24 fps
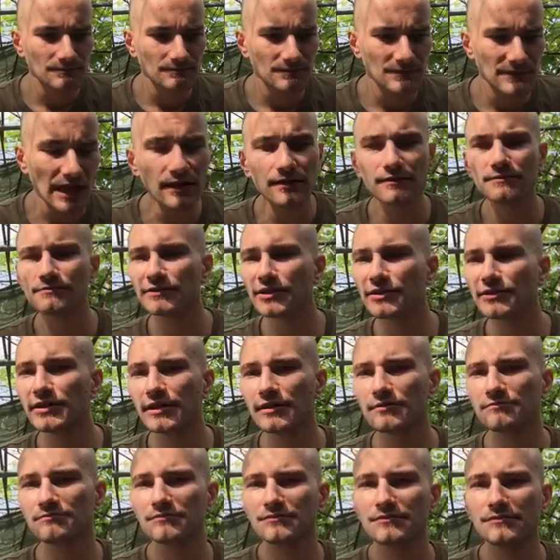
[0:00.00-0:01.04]
Yeah,
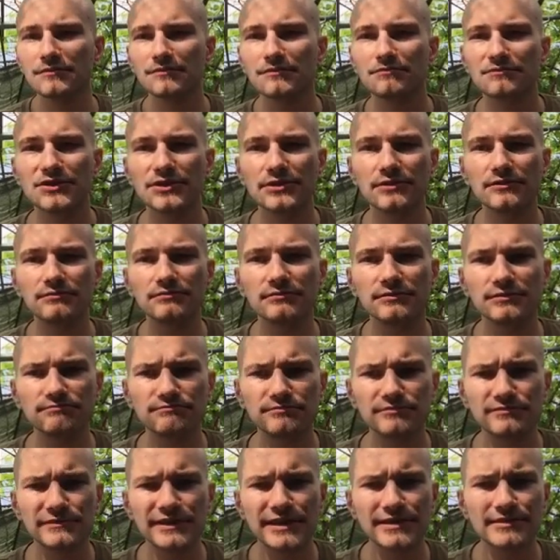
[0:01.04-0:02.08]
okay. So
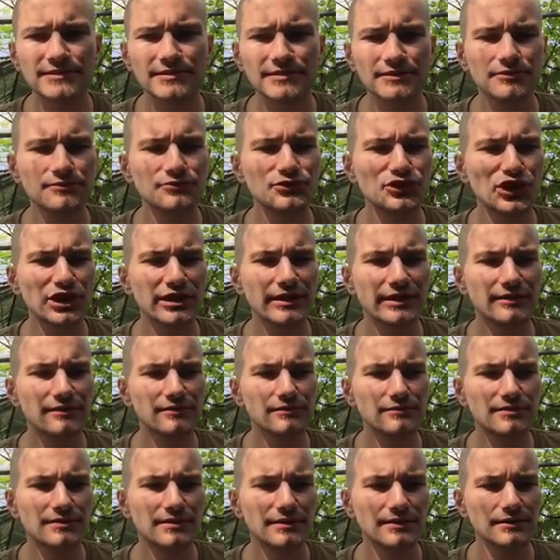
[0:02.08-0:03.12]
let's go check
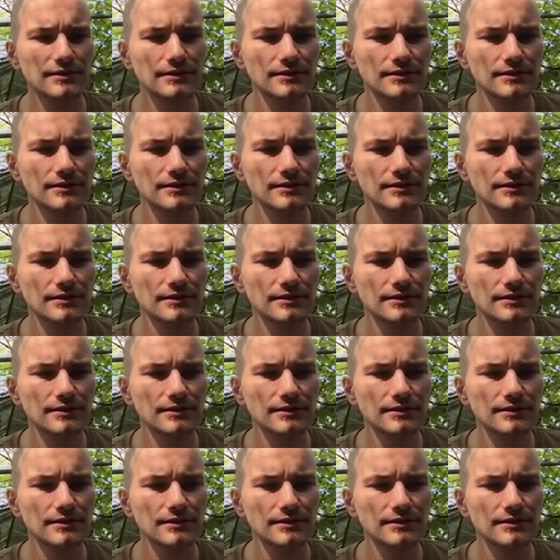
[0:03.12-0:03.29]
out